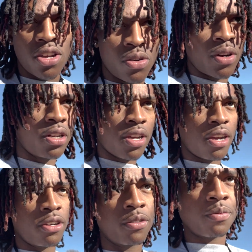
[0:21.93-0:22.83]
right
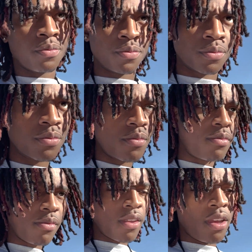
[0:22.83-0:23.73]
now.
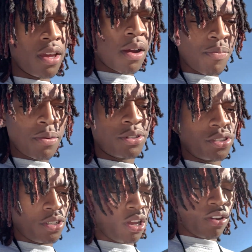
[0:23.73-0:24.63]
And I'll probably show
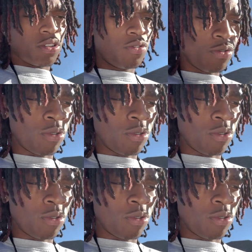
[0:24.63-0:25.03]
y'all a cool